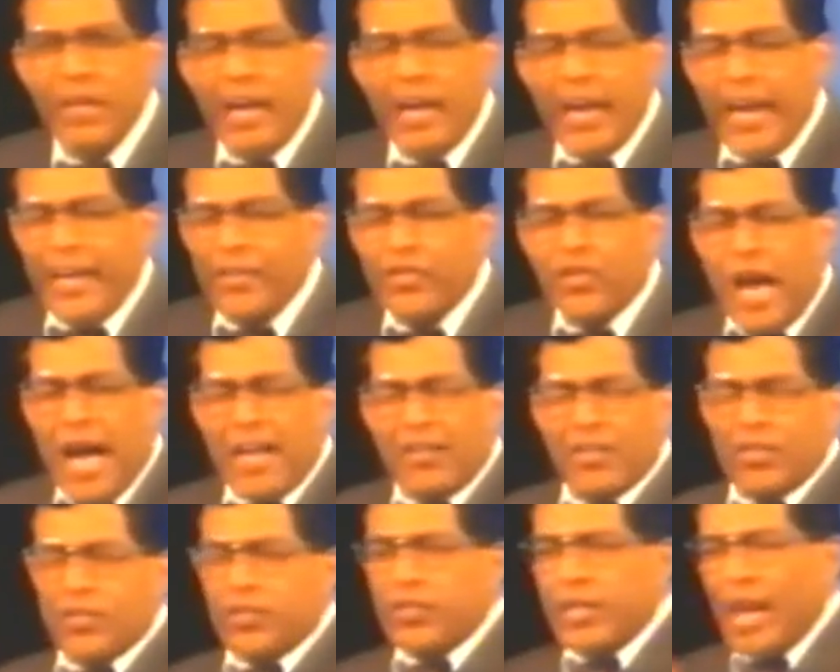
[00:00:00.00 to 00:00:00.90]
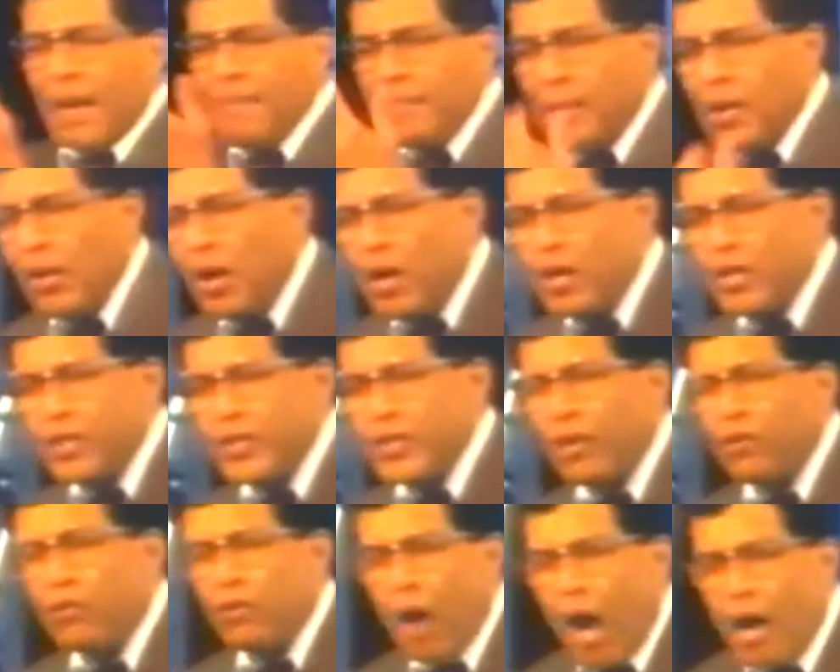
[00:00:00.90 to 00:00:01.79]
It's not seminars
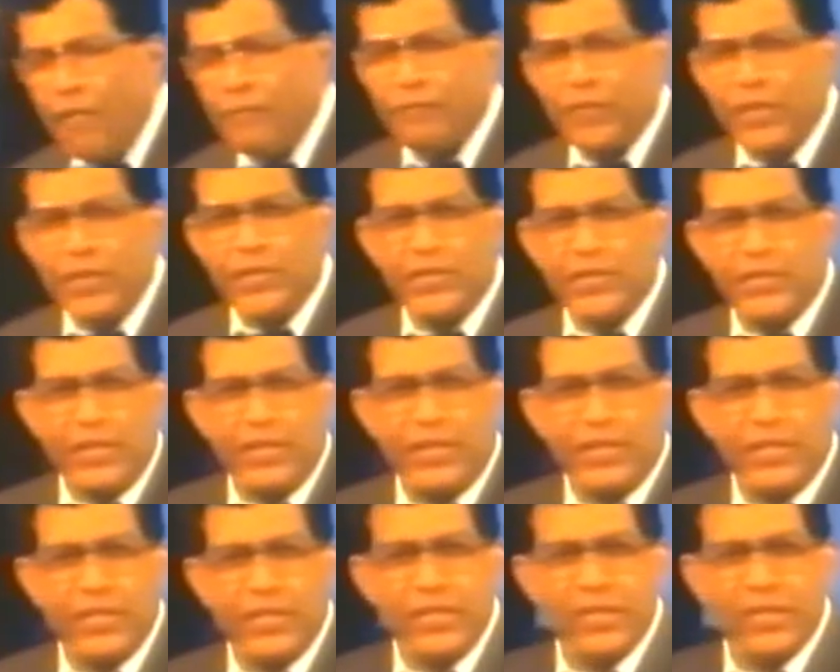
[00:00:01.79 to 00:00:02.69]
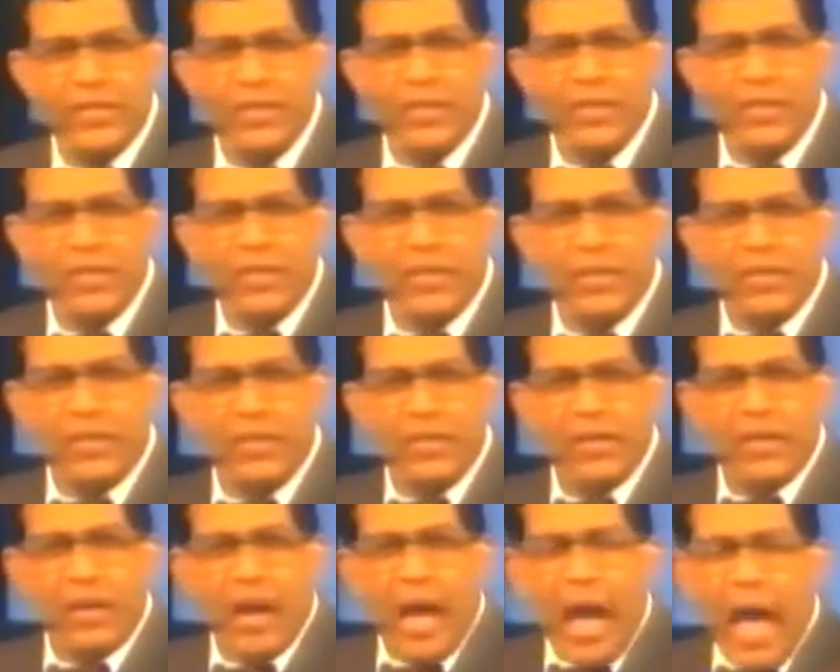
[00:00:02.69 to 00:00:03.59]
and conferences.
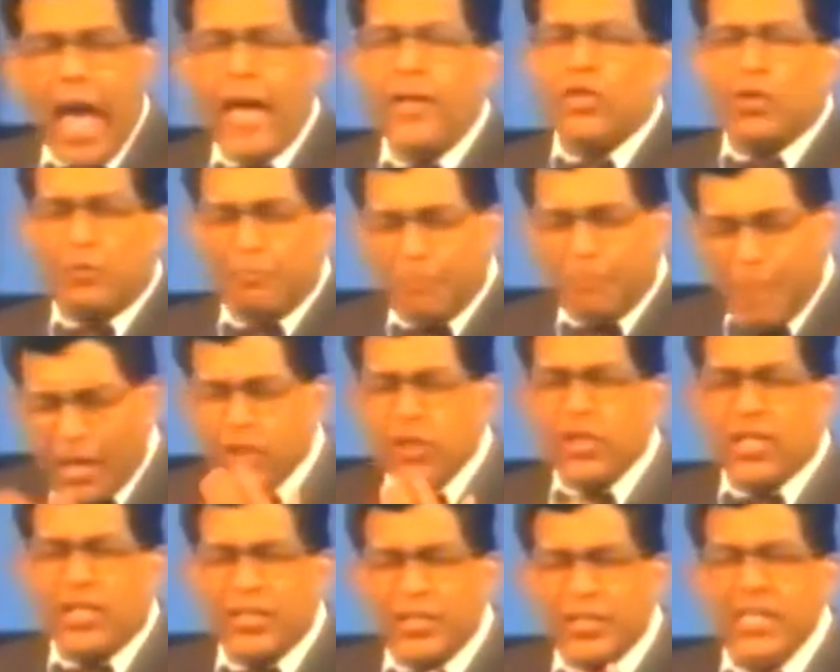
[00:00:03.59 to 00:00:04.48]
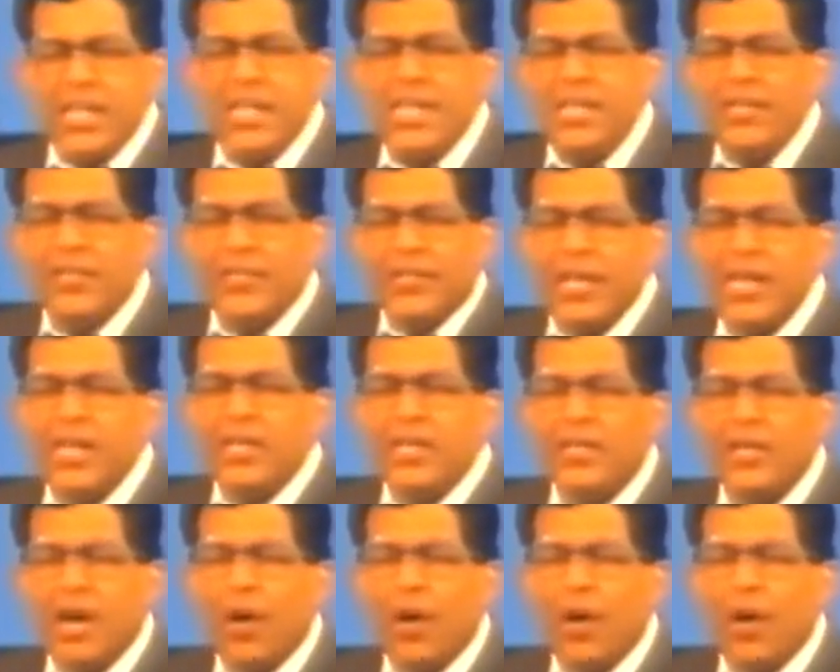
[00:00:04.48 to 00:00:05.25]
As much as these things